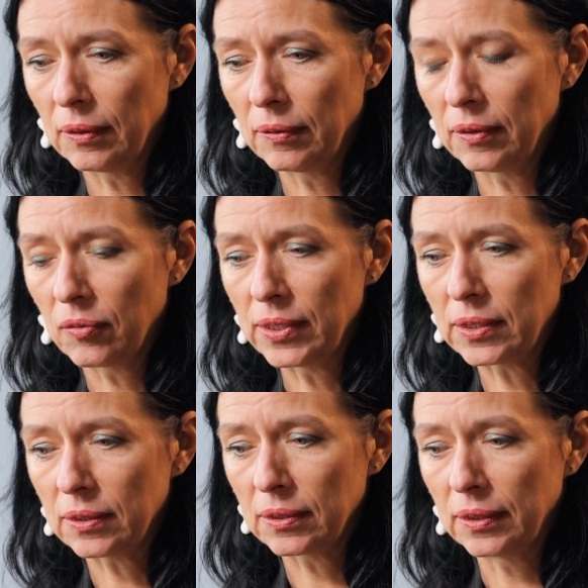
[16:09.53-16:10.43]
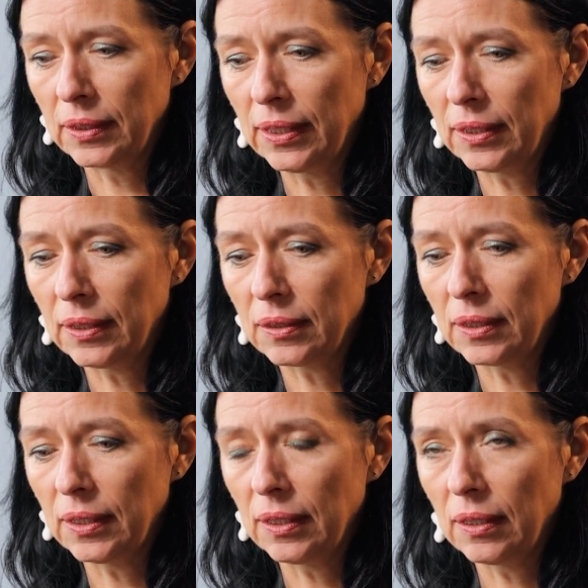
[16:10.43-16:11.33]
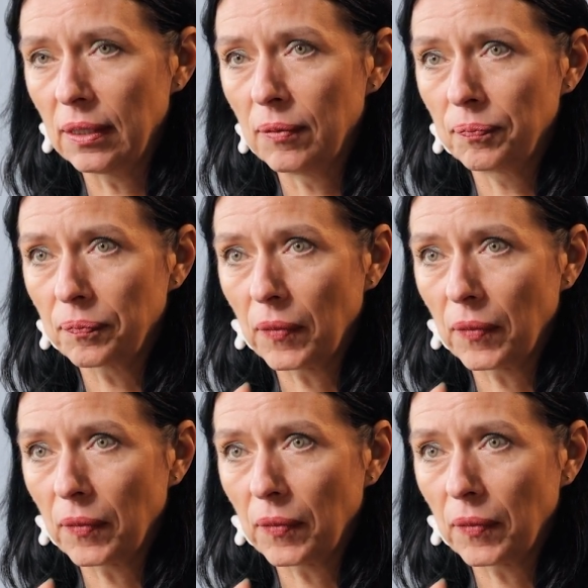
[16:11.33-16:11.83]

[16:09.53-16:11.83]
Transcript: there is needed the